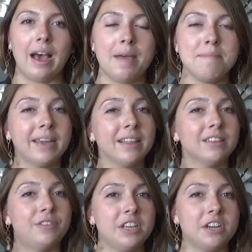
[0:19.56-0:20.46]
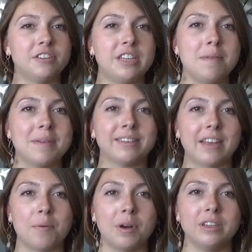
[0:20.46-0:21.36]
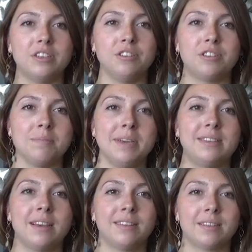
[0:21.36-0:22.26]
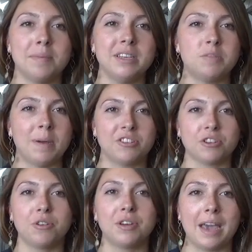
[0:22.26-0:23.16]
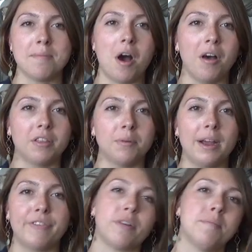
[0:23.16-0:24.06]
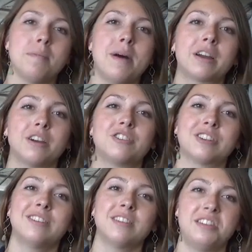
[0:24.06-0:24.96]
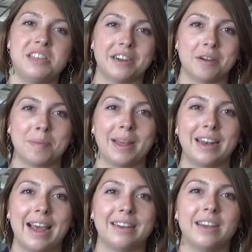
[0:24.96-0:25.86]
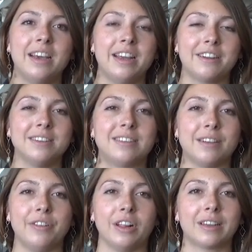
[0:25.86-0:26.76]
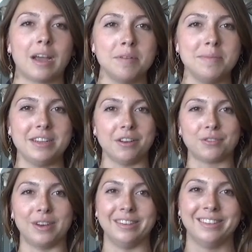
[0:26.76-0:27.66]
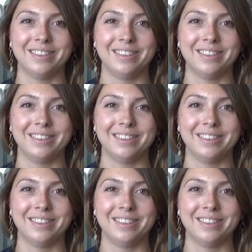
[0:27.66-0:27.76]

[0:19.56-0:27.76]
I'm making this video today because I wanted you to meet somebody special who came all the way from Bamako just to see the airplane land here in Seville. Come and meet Antoine.